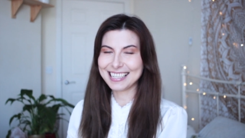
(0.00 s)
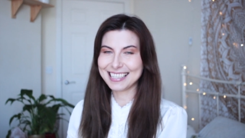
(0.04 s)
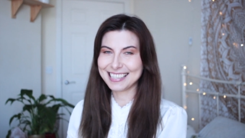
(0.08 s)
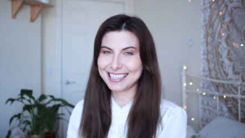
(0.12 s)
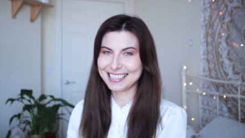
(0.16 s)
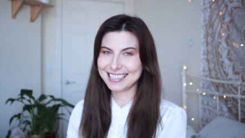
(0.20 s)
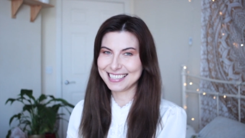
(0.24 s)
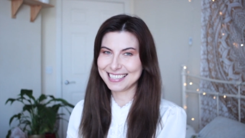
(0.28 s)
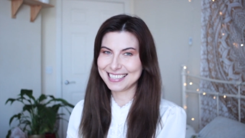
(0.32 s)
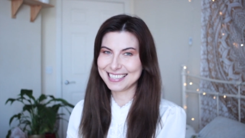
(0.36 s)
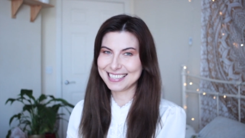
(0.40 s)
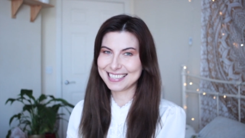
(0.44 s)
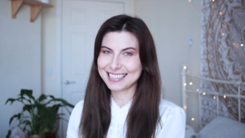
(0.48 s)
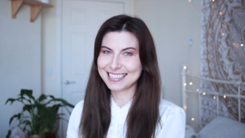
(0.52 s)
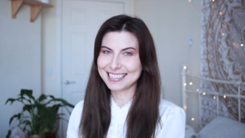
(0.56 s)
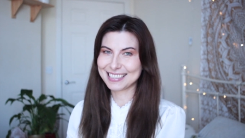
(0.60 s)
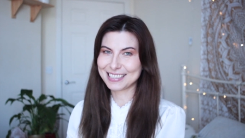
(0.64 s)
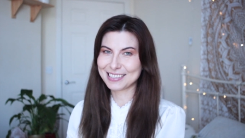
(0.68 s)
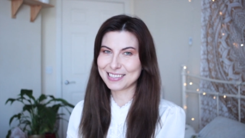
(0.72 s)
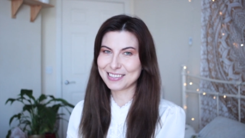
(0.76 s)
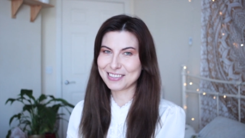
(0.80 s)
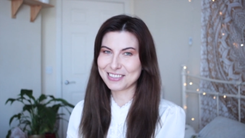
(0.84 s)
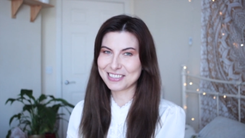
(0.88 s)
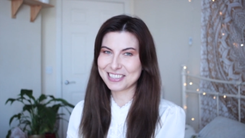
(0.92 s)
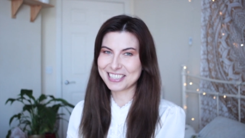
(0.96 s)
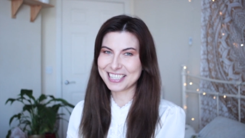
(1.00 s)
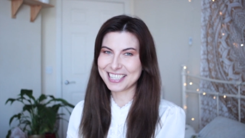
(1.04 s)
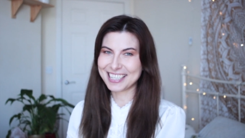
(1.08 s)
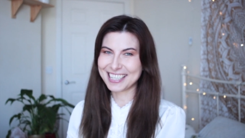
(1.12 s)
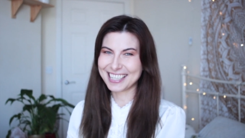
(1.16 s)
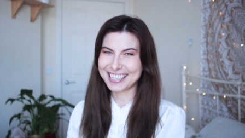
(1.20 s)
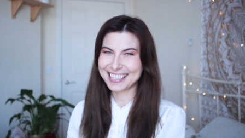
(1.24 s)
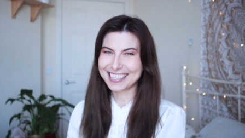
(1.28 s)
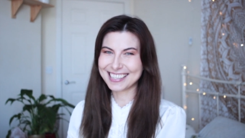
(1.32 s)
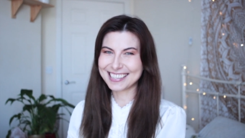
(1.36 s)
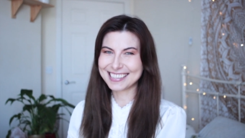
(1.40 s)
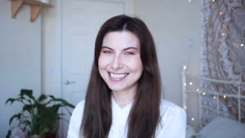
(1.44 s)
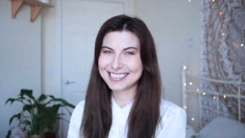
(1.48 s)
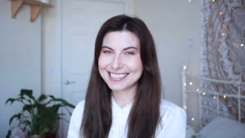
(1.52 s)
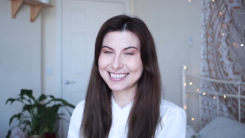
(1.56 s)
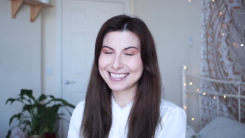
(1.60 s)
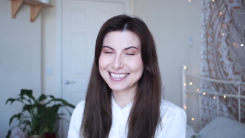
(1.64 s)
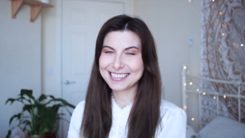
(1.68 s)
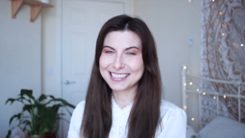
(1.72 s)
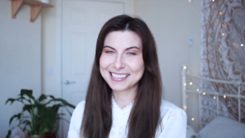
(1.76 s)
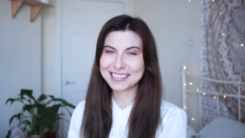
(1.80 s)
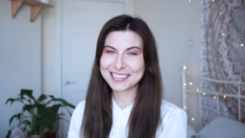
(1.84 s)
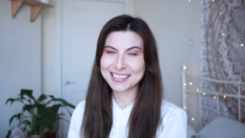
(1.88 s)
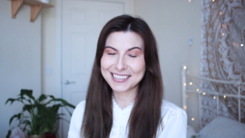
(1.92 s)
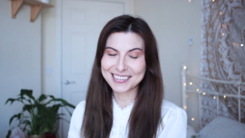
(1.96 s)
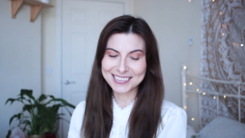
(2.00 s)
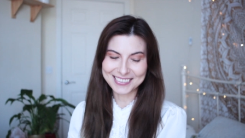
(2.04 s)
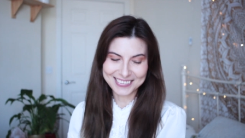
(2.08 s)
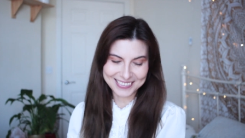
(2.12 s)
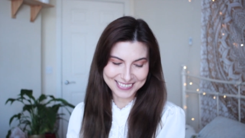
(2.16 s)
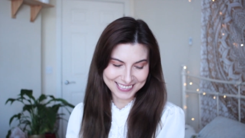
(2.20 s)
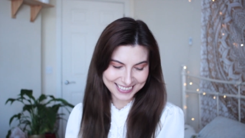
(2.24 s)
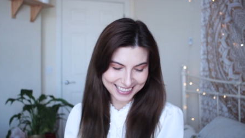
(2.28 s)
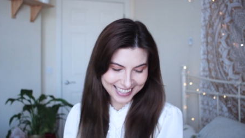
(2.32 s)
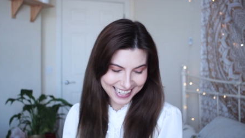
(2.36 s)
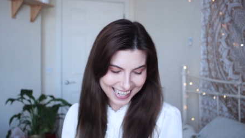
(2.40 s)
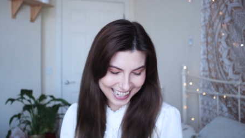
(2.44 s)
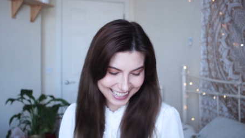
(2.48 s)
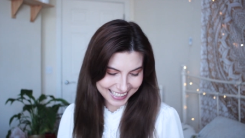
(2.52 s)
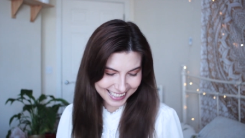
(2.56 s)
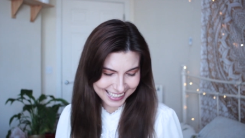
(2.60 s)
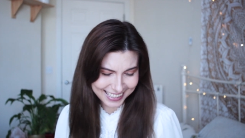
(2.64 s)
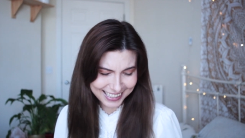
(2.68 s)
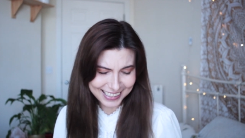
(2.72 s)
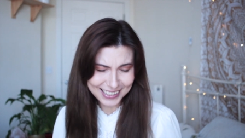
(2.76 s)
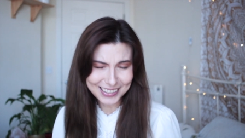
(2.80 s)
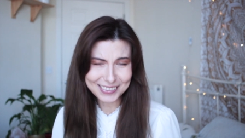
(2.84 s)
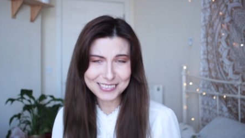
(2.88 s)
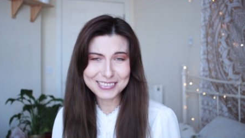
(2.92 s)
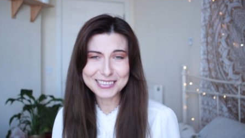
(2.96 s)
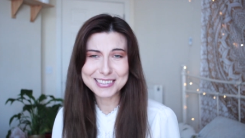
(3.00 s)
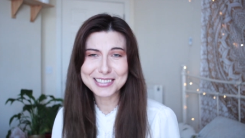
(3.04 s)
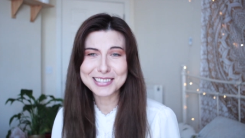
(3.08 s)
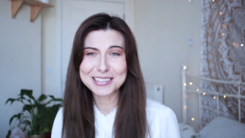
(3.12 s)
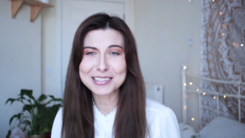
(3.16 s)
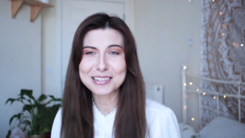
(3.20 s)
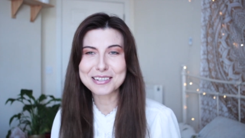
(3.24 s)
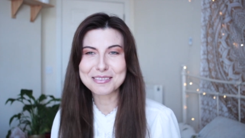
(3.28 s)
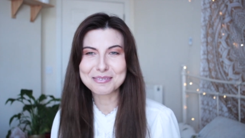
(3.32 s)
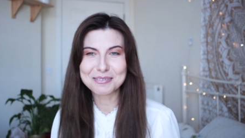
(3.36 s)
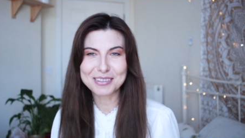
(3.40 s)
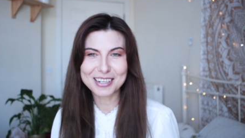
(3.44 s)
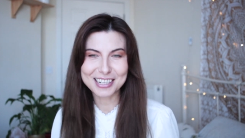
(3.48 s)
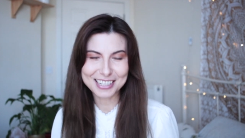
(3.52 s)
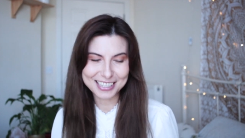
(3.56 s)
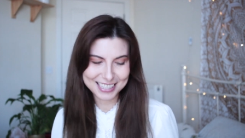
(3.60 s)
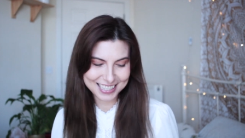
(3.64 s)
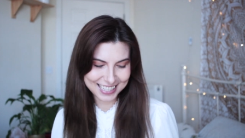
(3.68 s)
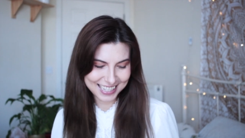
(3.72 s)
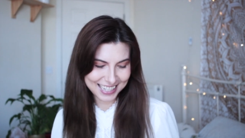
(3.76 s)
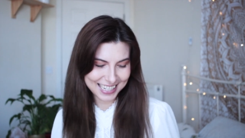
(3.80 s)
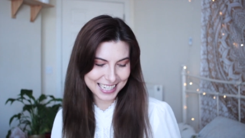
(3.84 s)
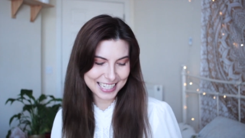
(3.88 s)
is Glossier You, and I love it so much.